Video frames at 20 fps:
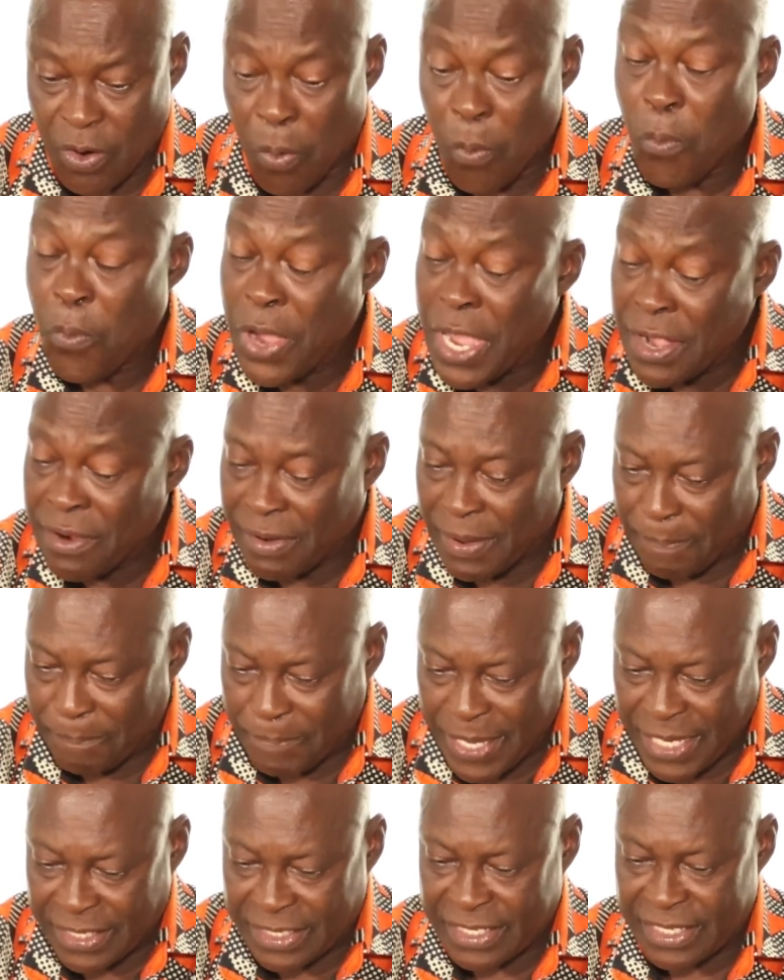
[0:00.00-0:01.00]
We
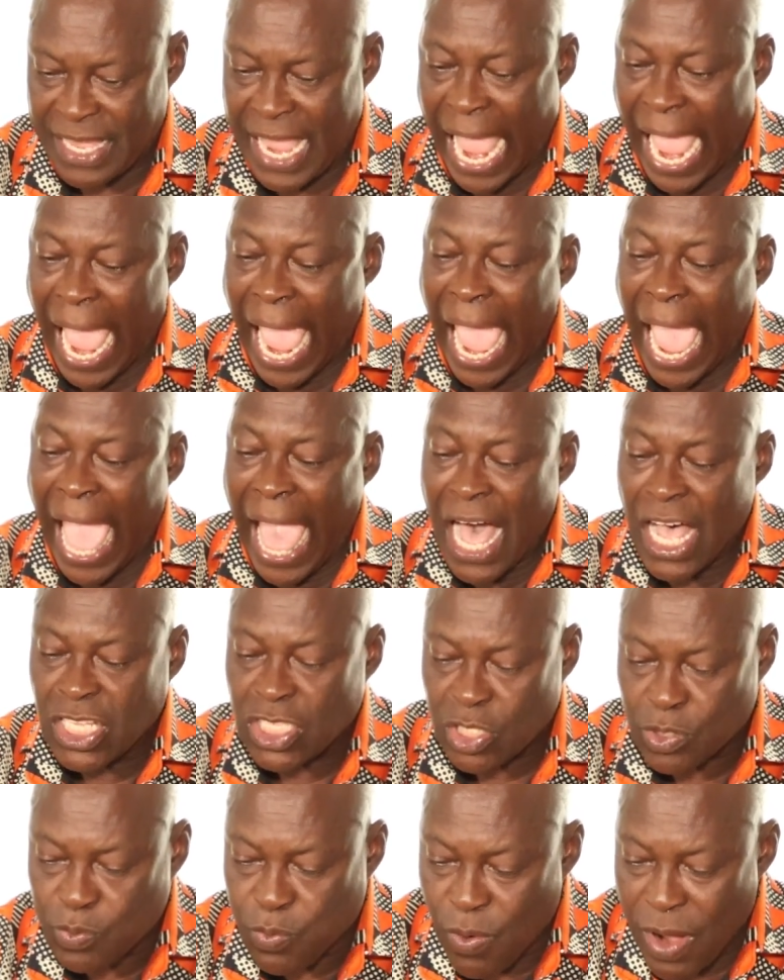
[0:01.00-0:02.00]
repeat,
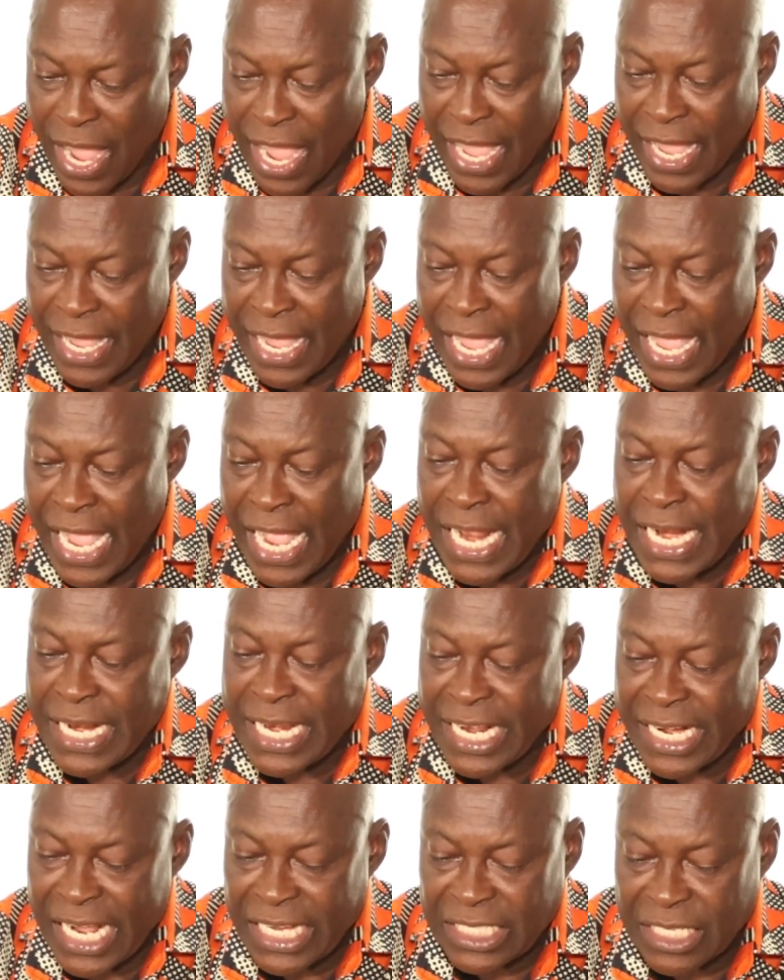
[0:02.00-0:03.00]
elsewhere,
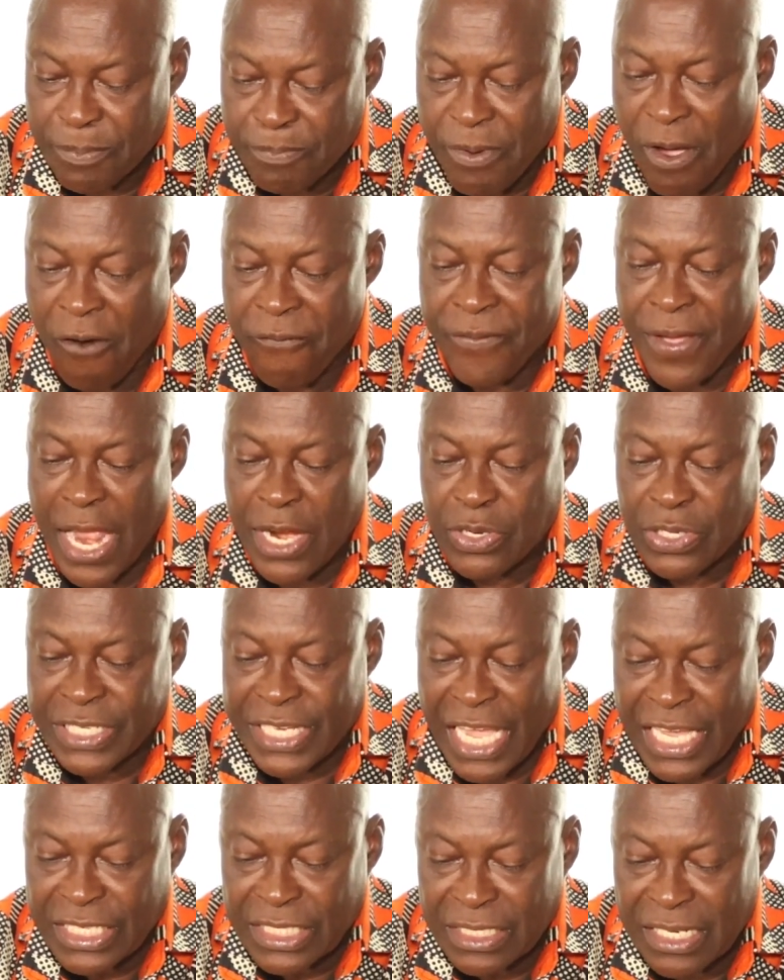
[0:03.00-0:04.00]
leadership of
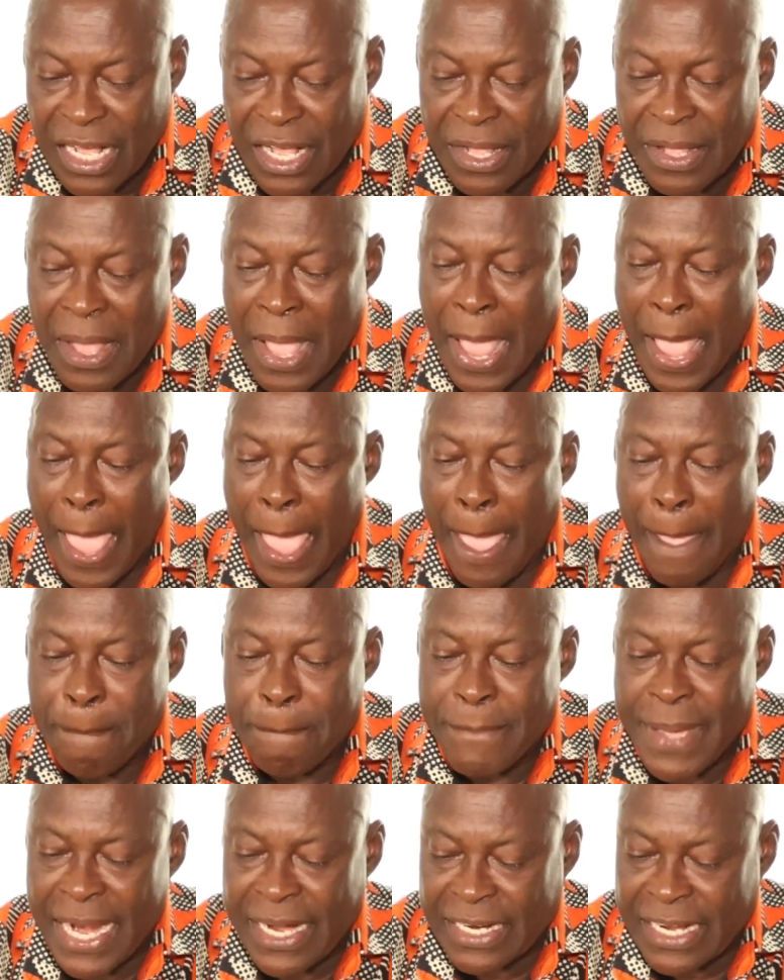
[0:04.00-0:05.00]
educational
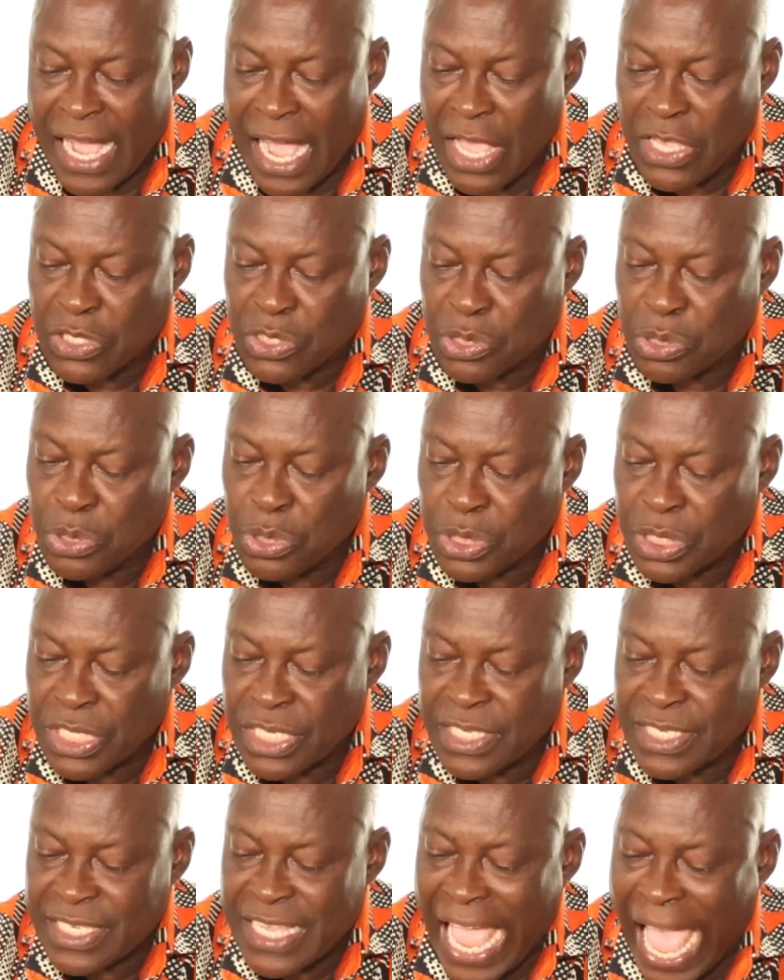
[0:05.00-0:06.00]
and medical
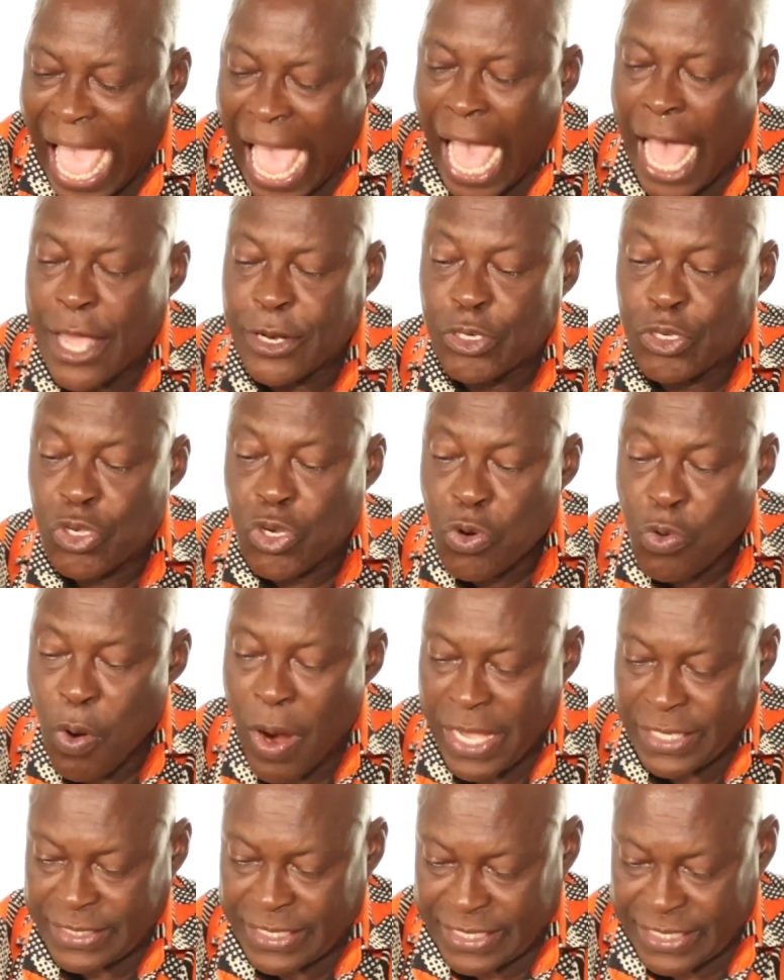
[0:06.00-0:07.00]
institutions are
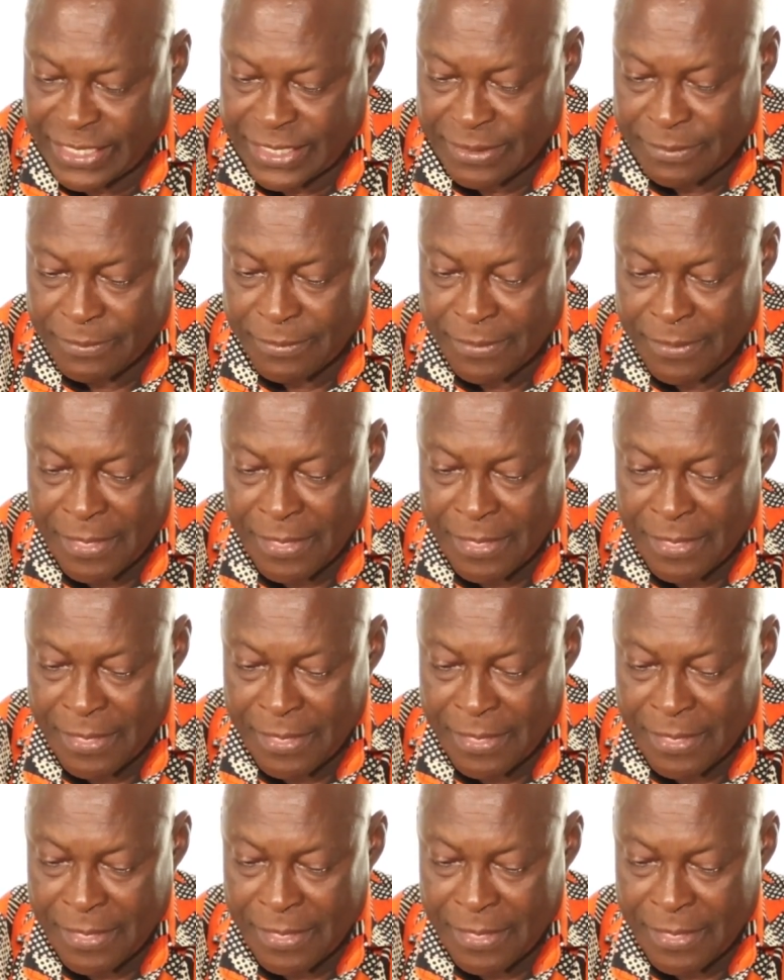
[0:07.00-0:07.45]
doers.